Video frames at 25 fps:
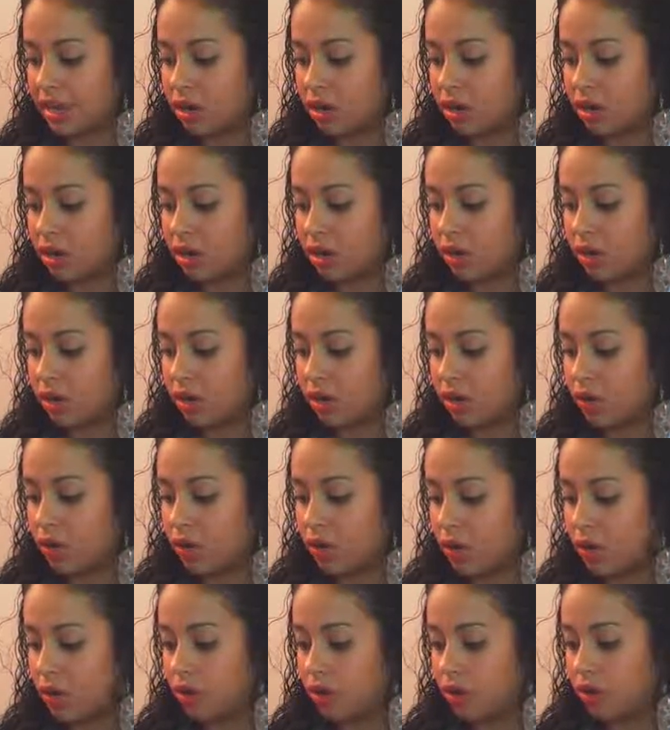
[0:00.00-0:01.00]
alcohol,
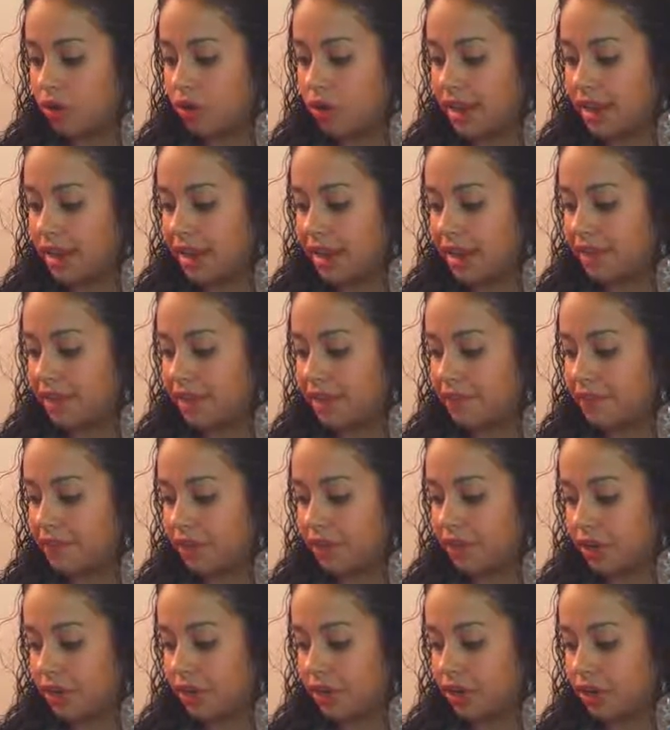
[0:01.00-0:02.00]
or organic
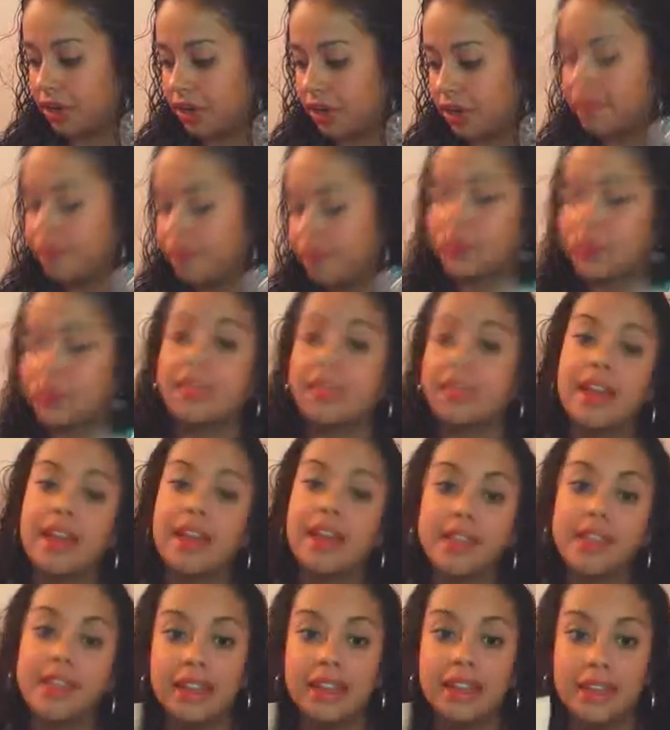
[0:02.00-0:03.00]
vinegar.
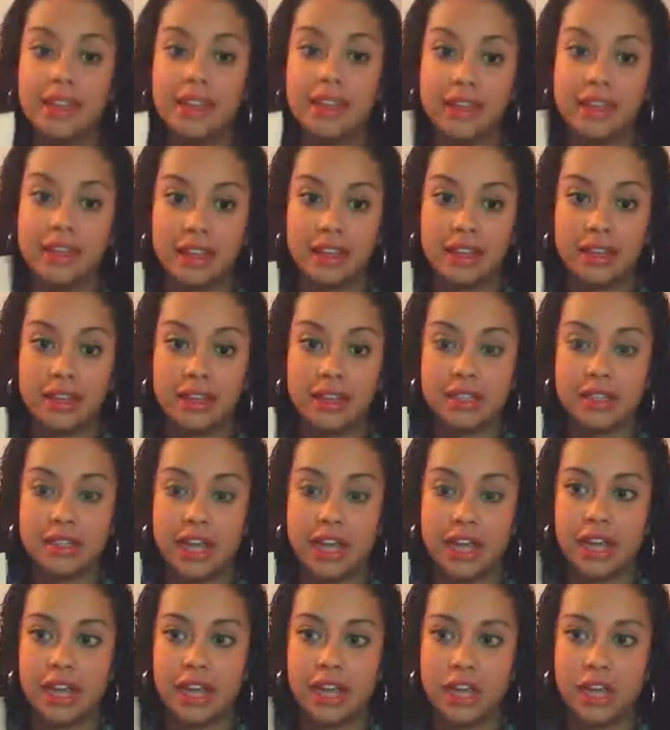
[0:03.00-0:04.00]
Nothing in this
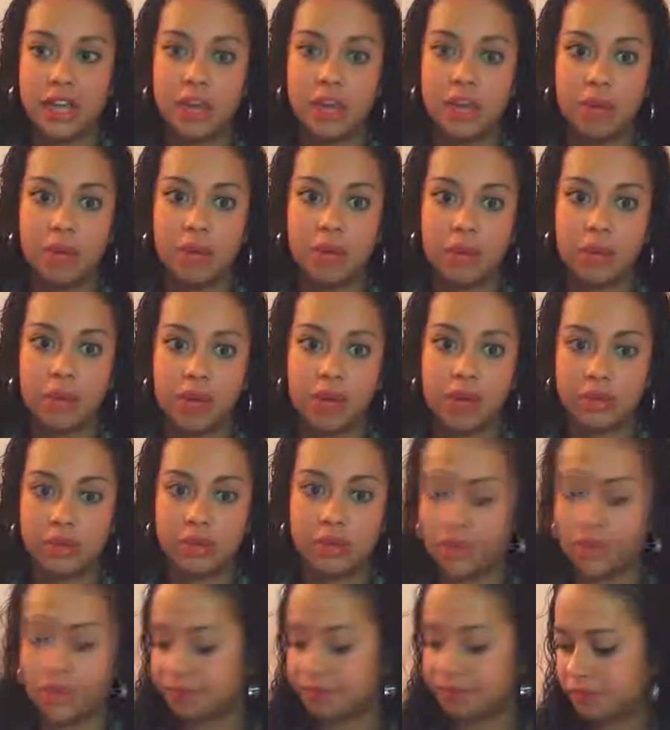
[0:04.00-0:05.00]
I could not
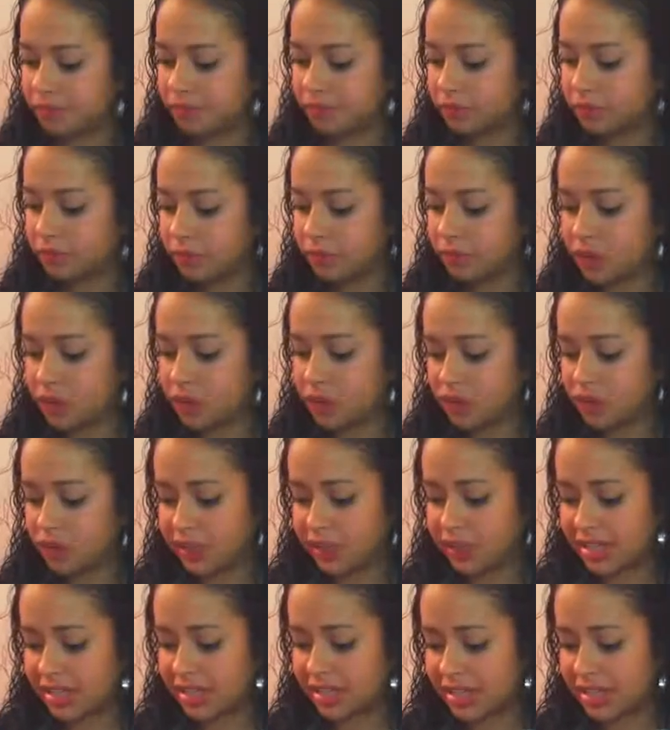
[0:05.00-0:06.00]
pronounce.
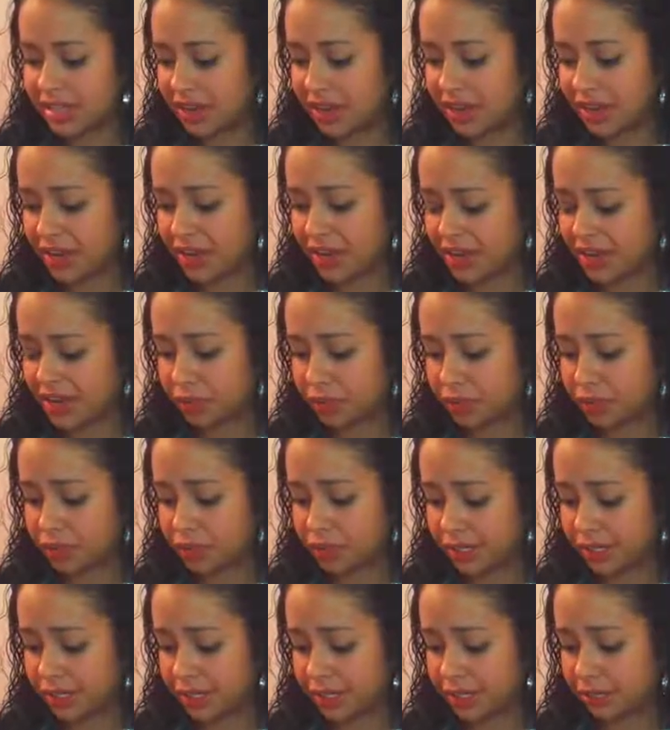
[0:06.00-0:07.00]
So it doesn't have any
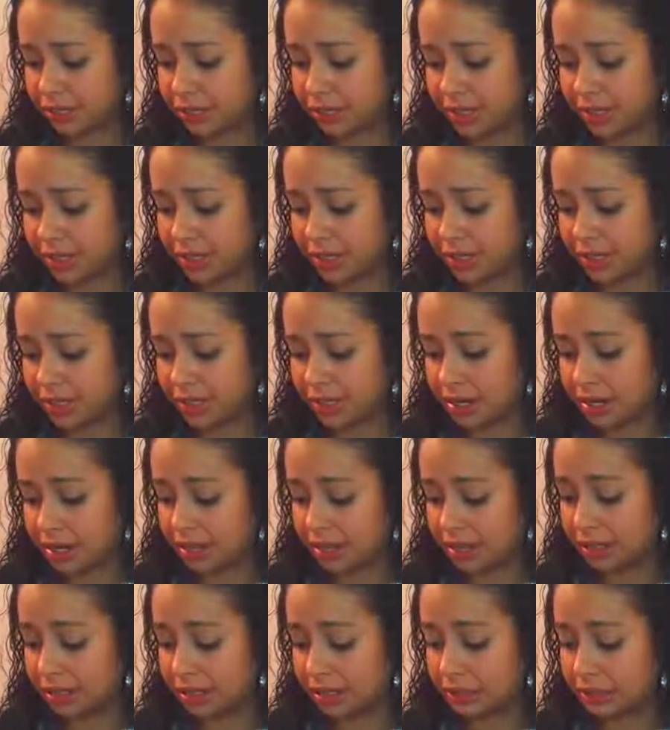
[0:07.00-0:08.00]
crazy ingredients that
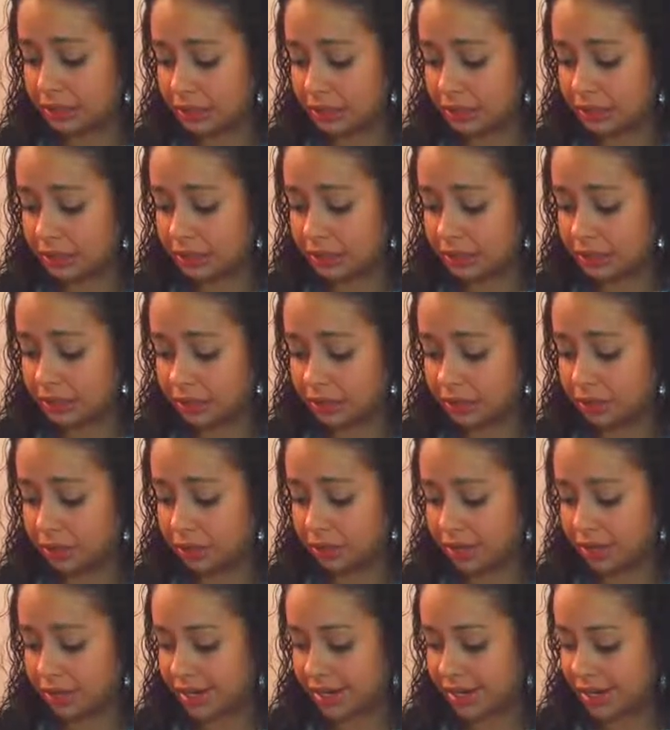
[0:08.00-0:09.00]
I'm like, ugh, I don't
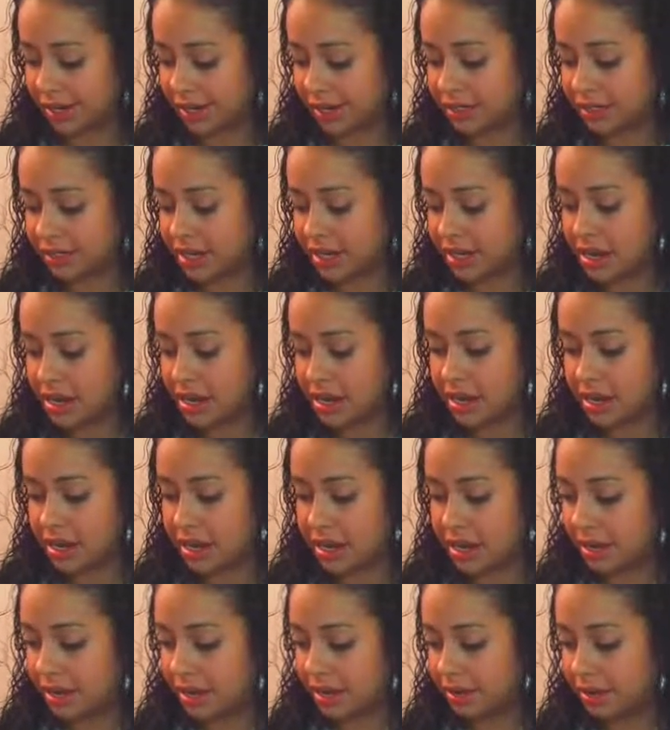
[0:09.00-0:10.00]
know what that is.
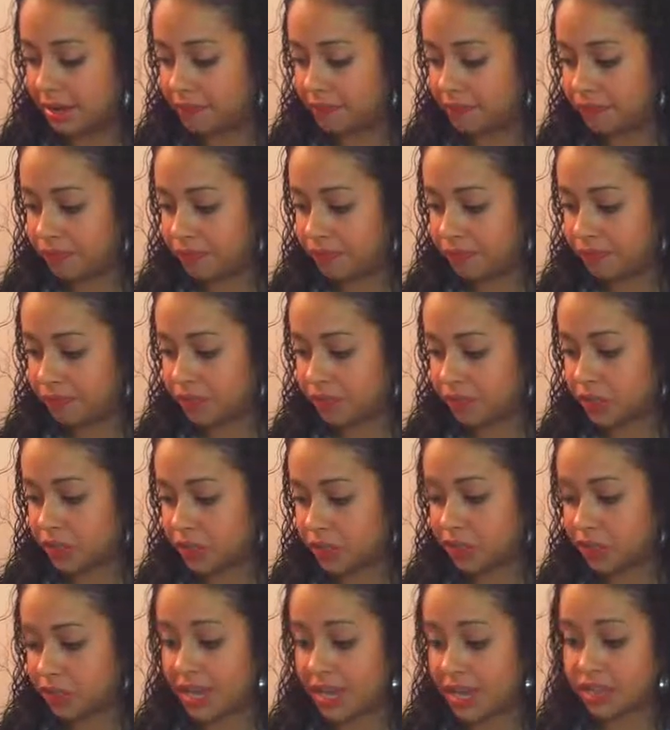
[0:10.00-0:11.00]

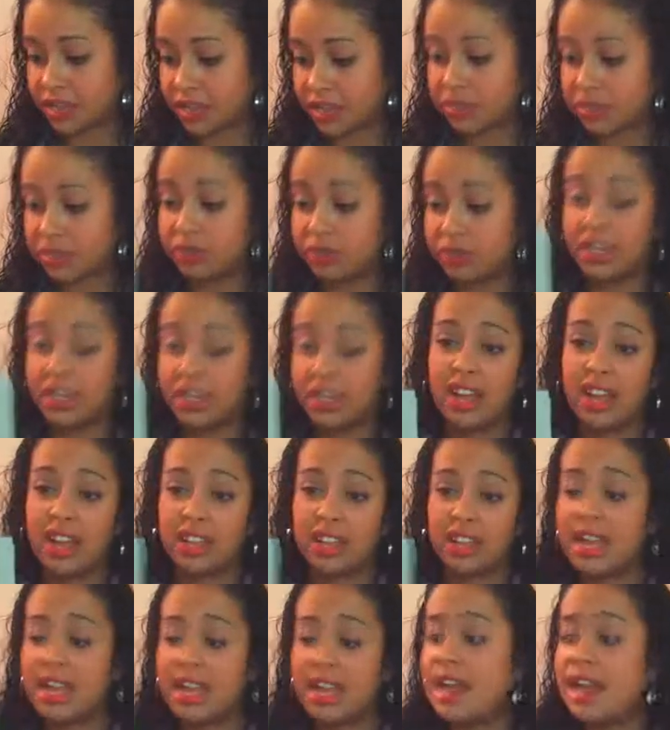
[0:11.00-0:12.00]
So yeah, so it's really
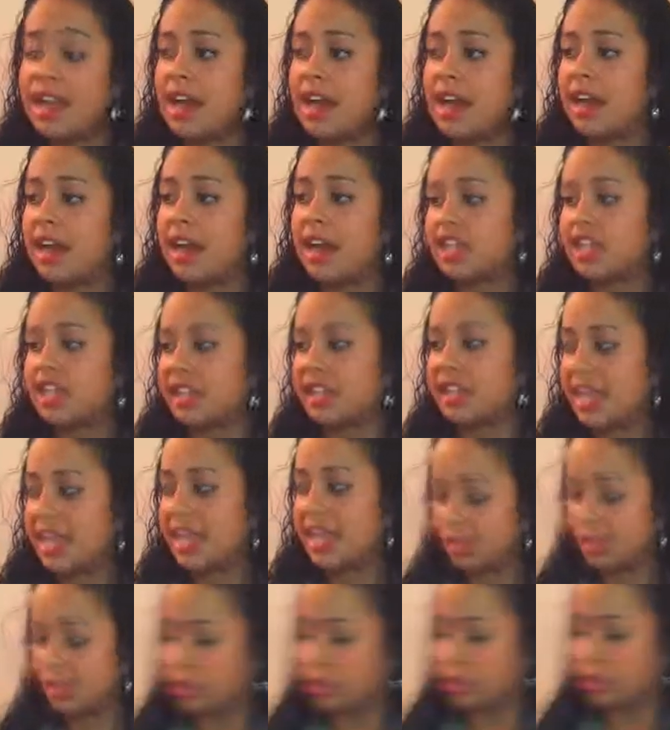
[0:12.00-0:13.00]
healthy. I just
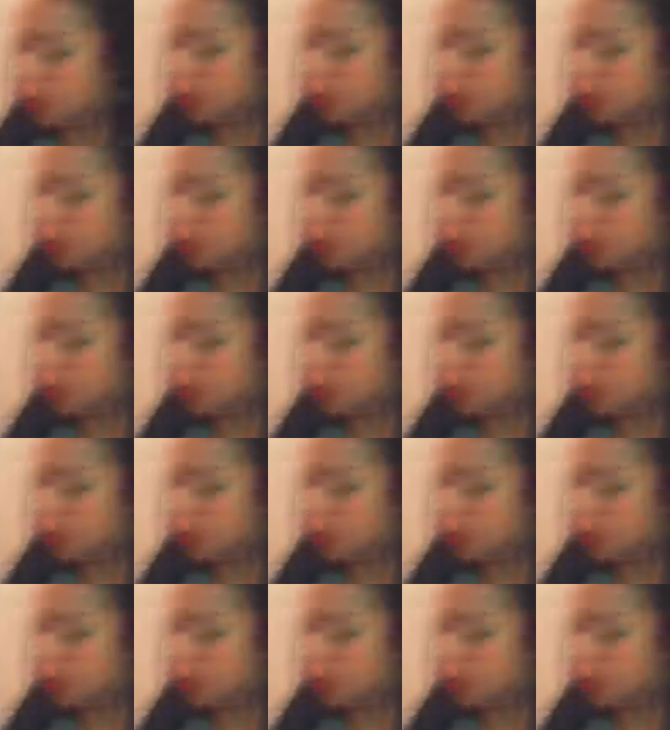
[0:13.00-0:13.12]
take a